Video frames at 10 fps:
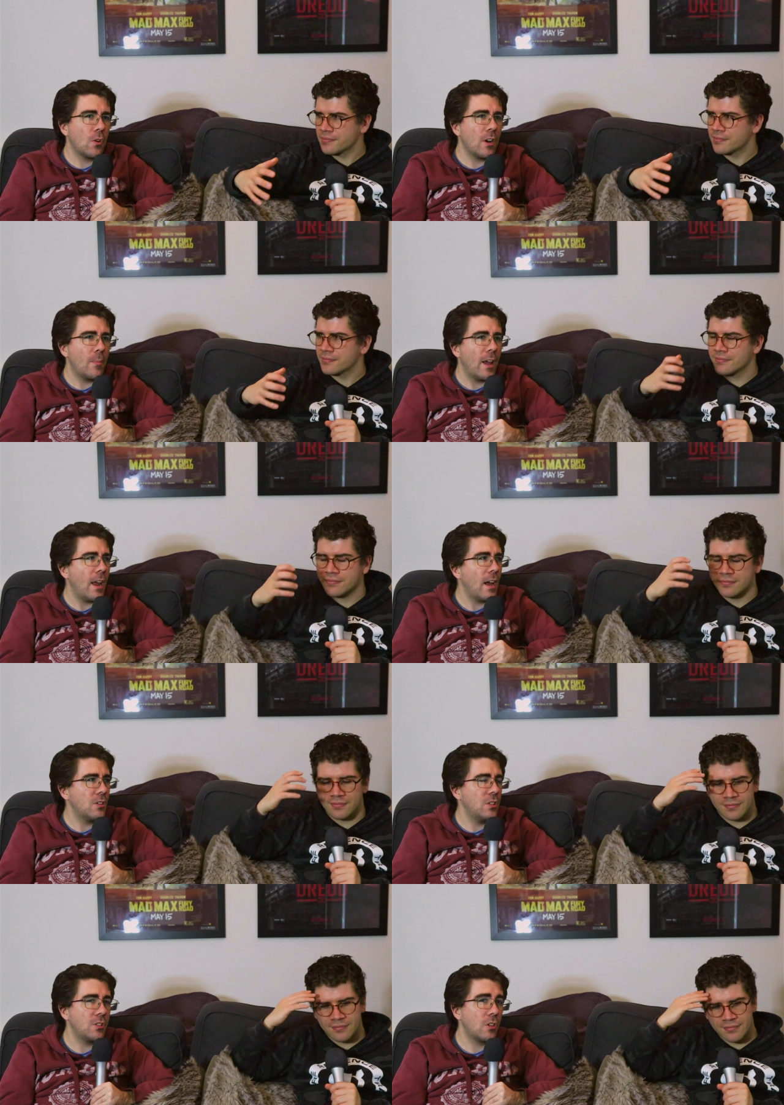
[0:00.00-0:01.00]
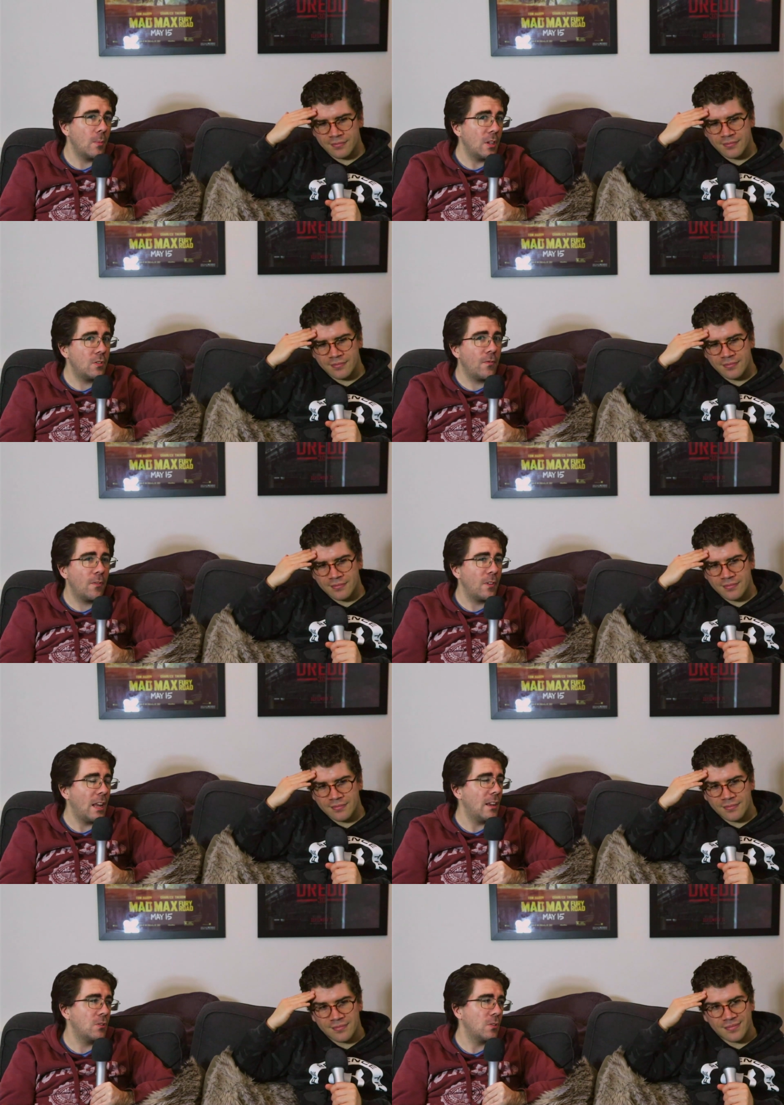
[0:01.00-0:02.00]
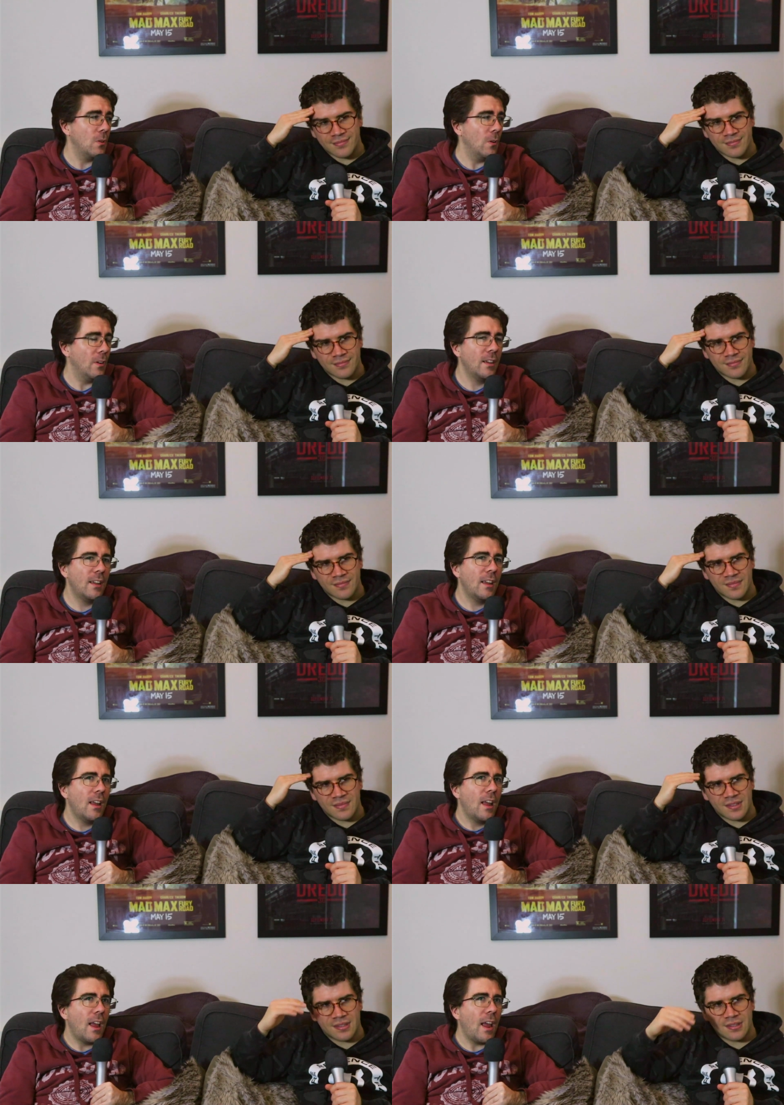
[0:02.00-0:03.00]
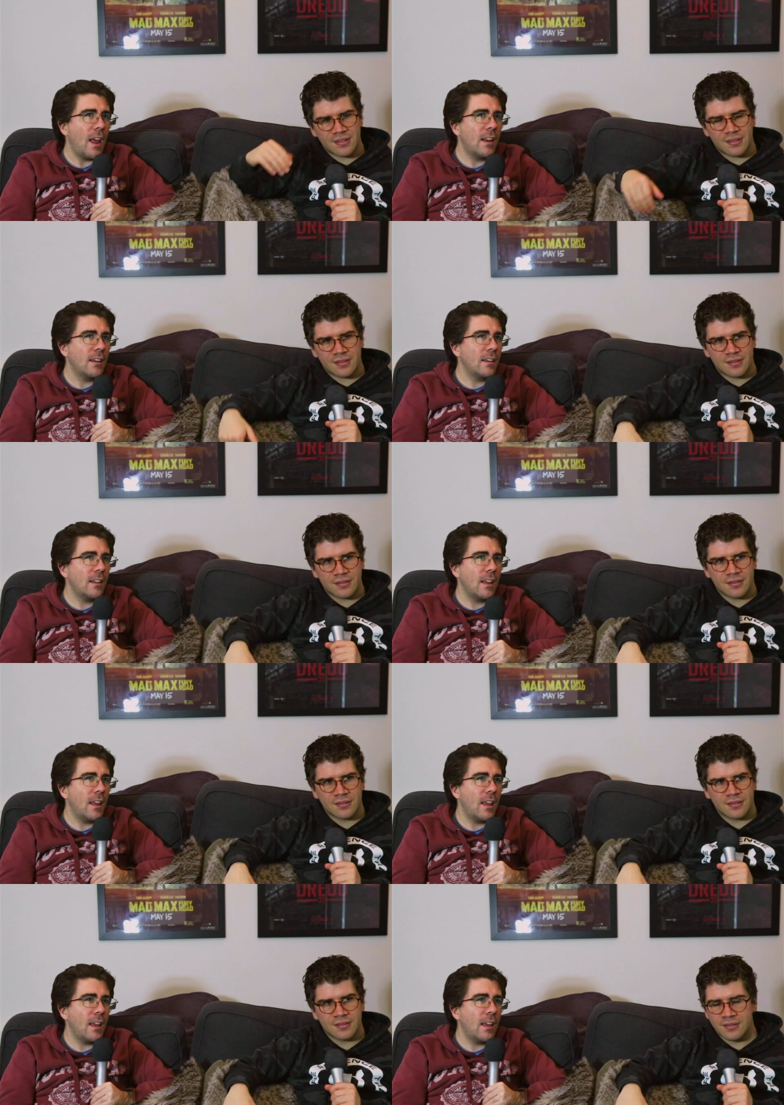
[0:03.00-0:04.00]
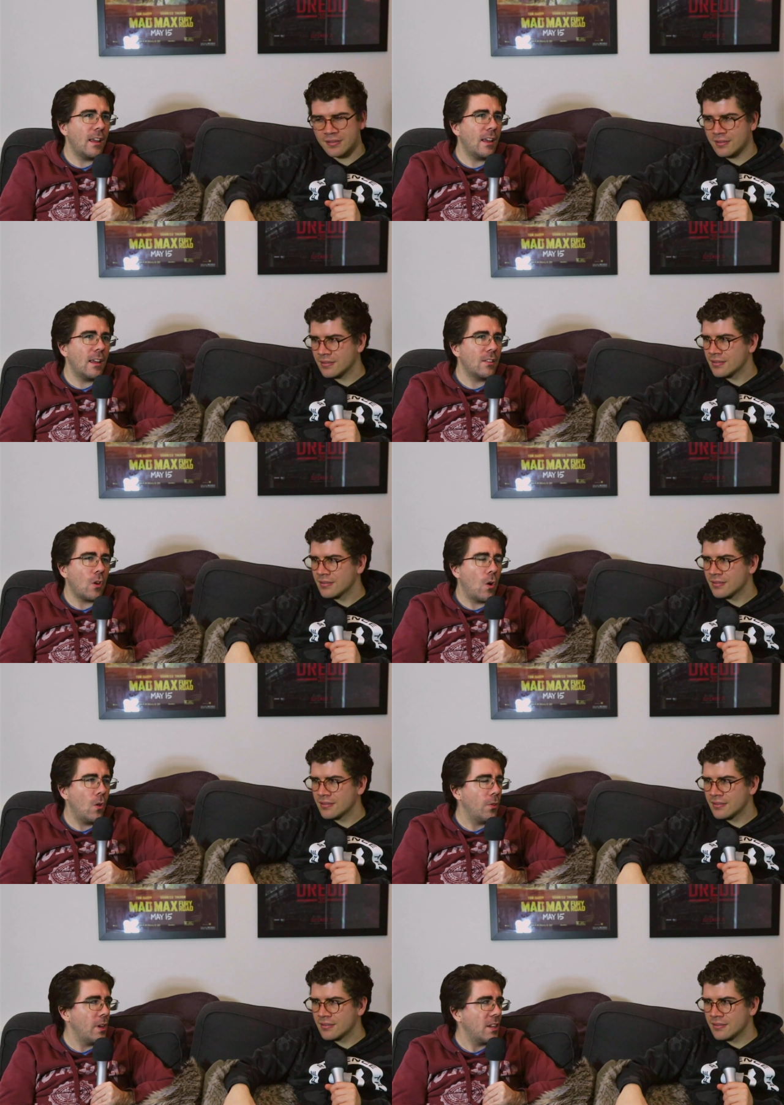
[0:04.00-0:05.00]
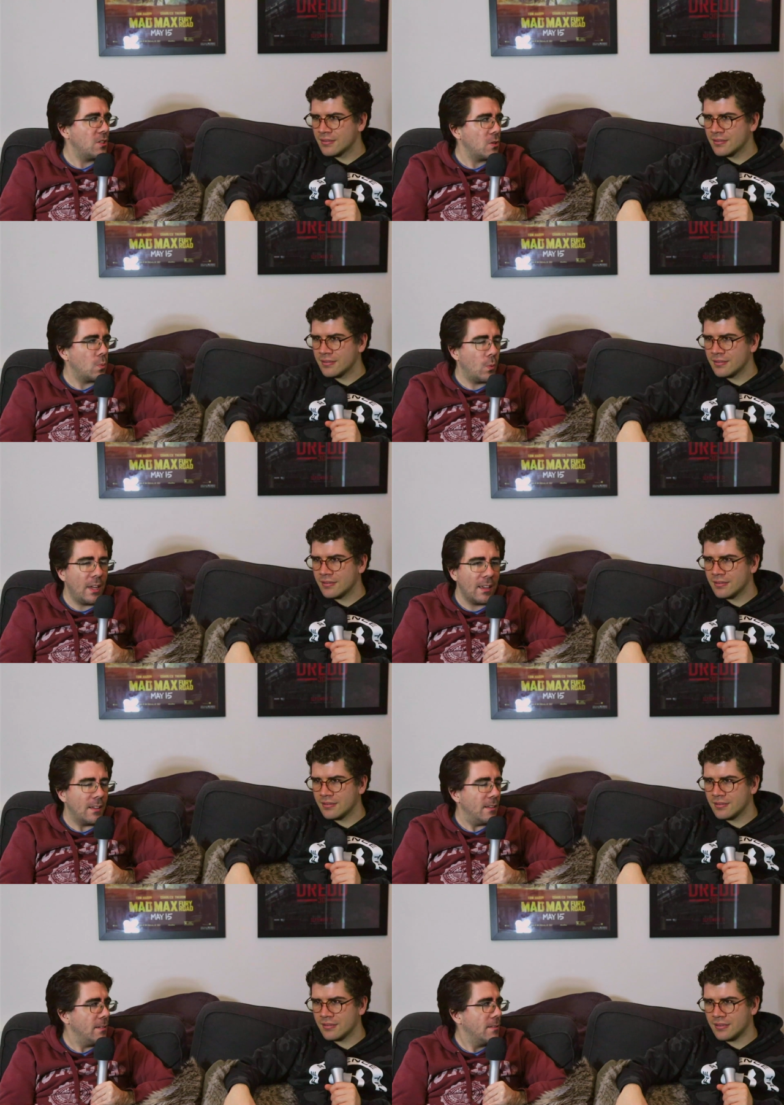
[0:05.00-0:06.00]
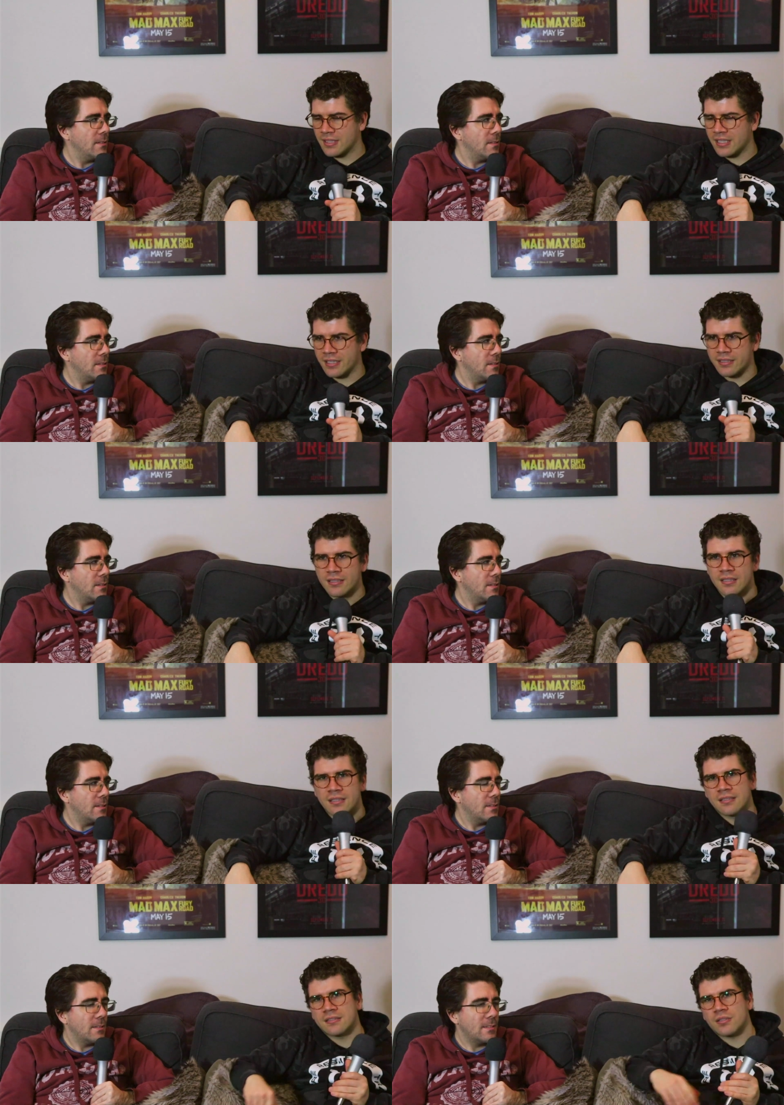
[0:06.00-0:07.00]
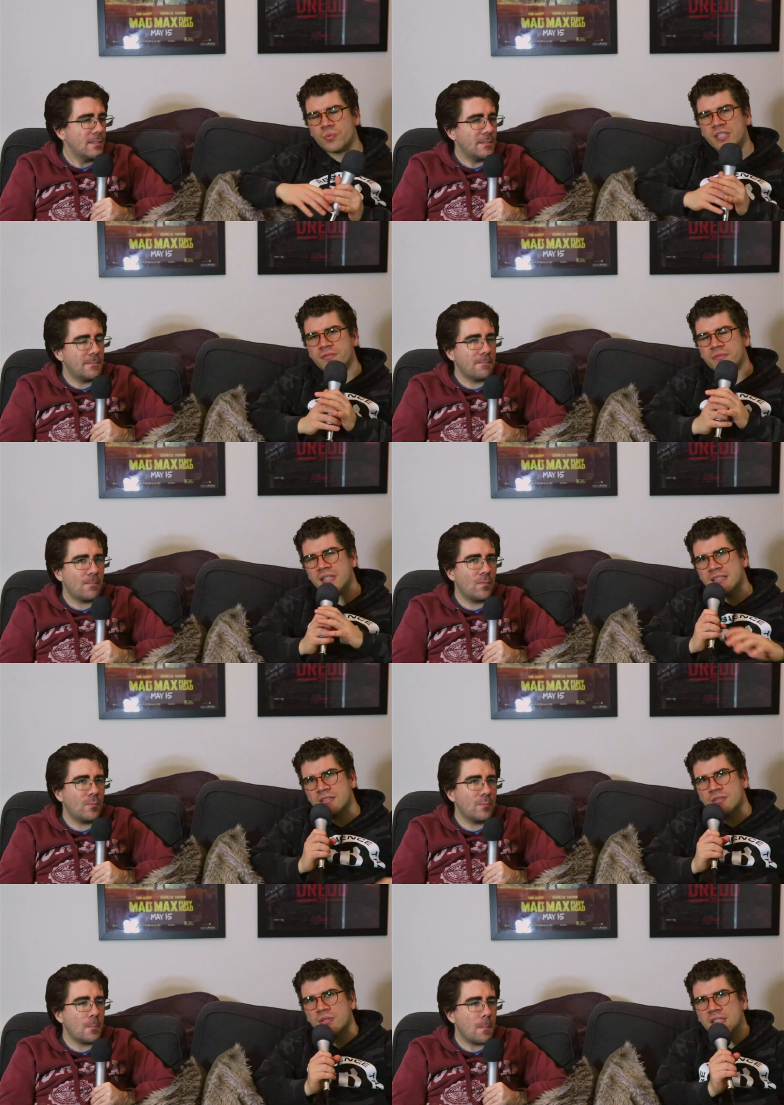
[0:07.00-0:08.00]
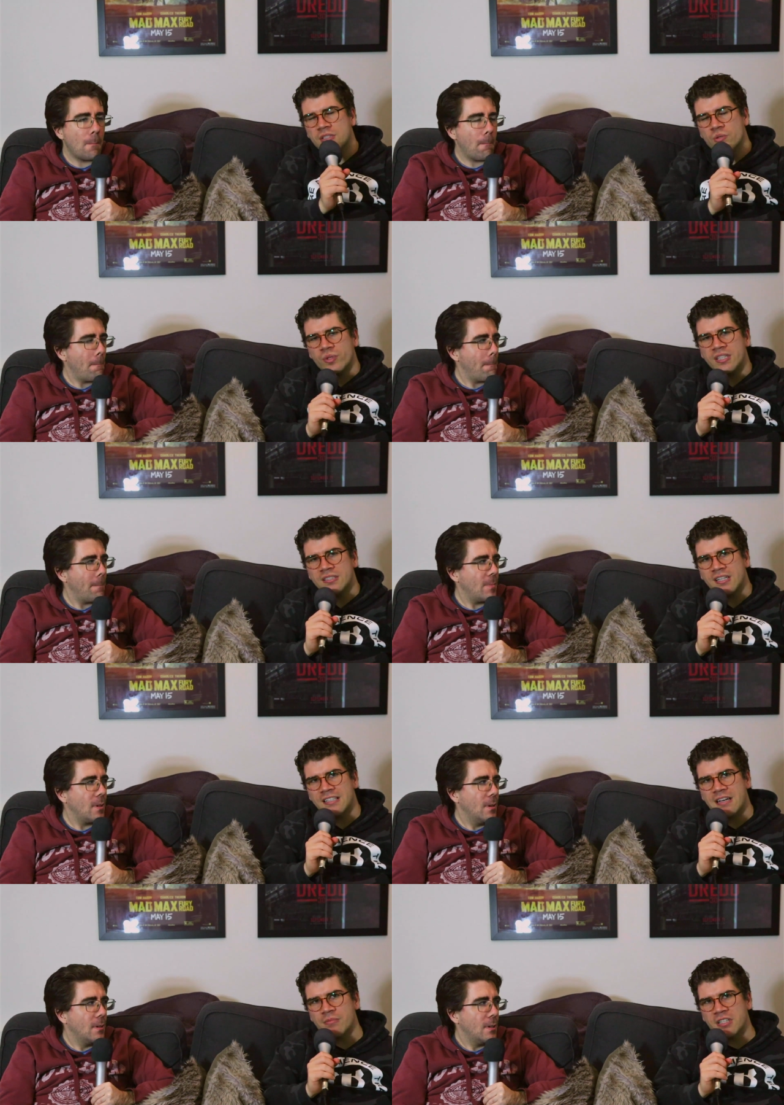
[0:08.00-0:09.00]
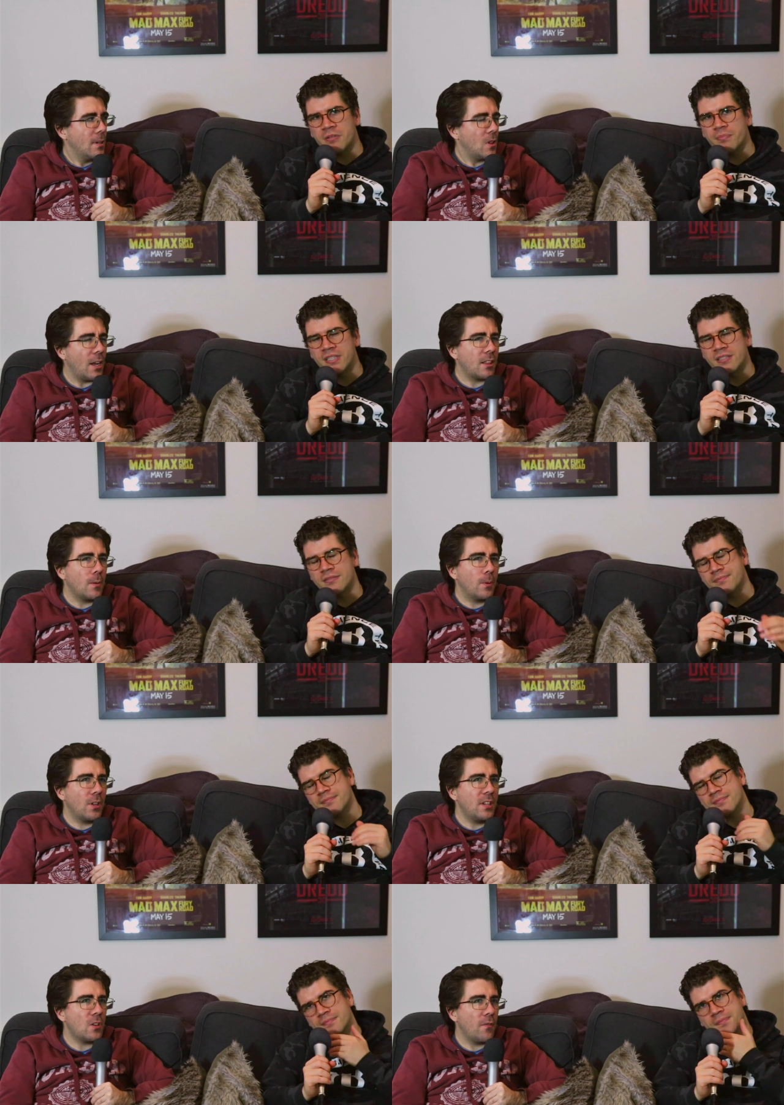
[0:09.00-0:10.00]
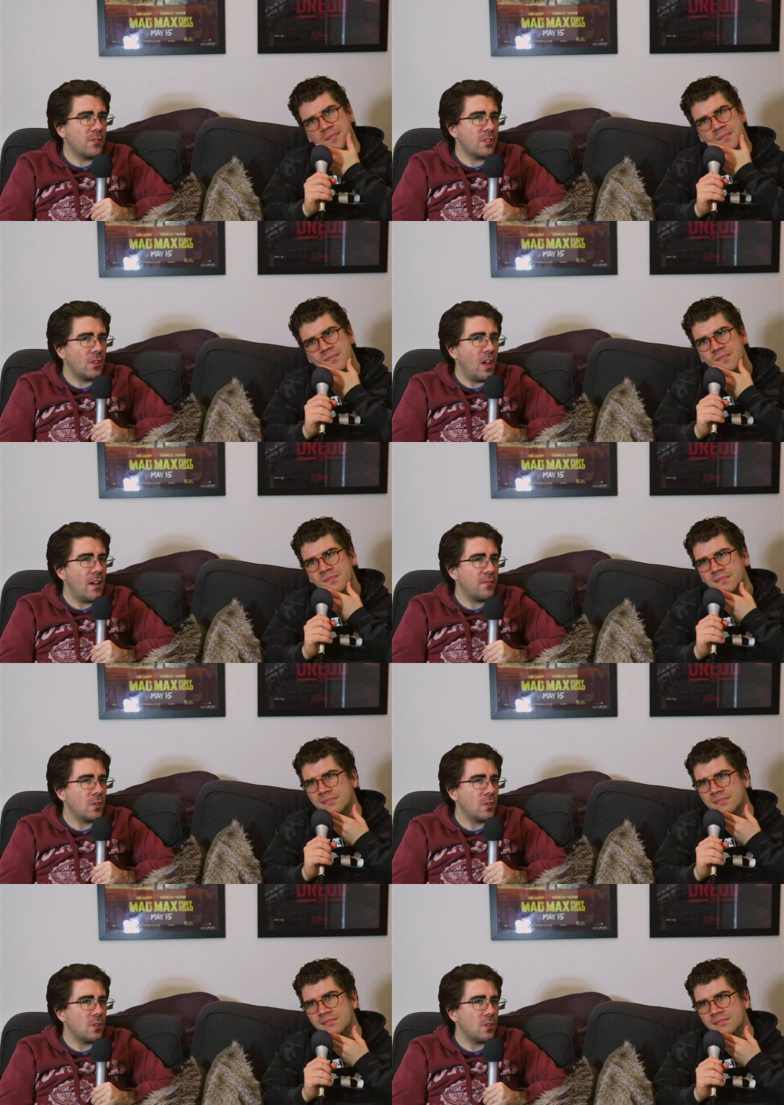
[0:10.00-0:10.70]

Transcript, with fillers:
Speaker 1: about how she's going to be 15 soon and the whole thing is just weird.
Speaker 2: Yeah. It's a weird it's it's a weird dynamic. Like the
Speaker 1: police officer laughs it